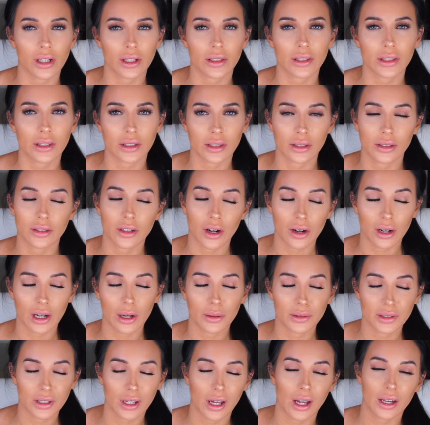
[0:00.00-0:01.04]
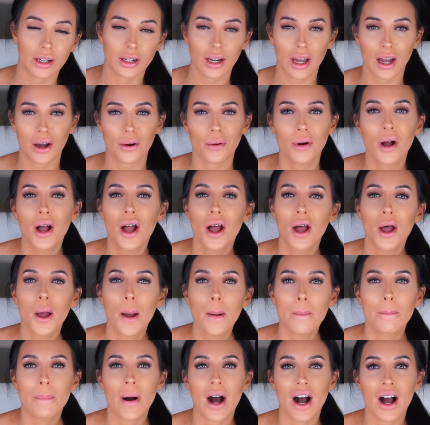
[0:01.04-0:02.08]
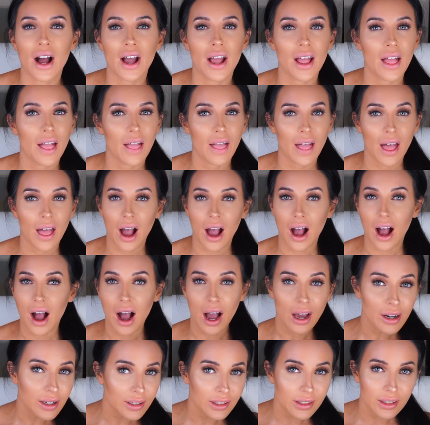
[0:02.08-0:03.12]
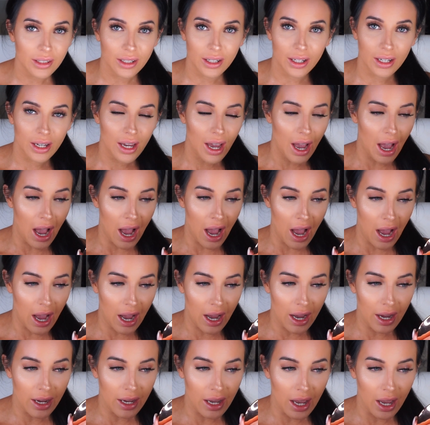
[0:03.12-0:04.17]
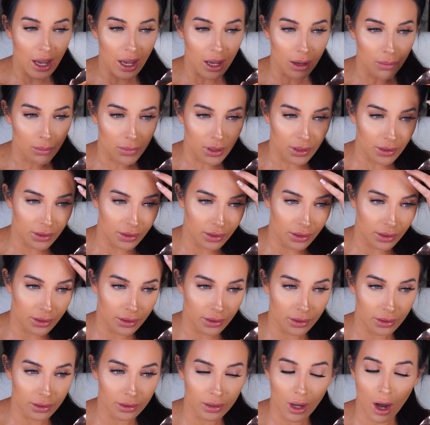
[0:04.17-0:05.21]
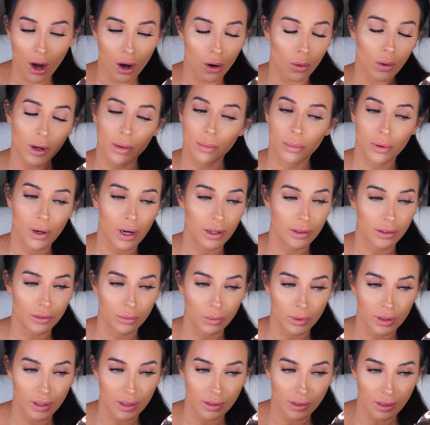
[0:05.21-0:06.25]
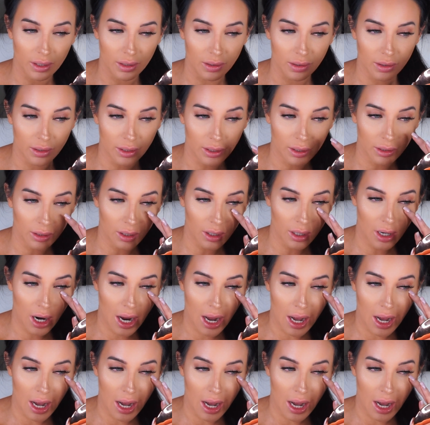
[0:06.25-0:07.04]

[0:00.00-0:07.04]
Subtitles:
It's dark outside now, but honestly, I am so impressed with this concealer.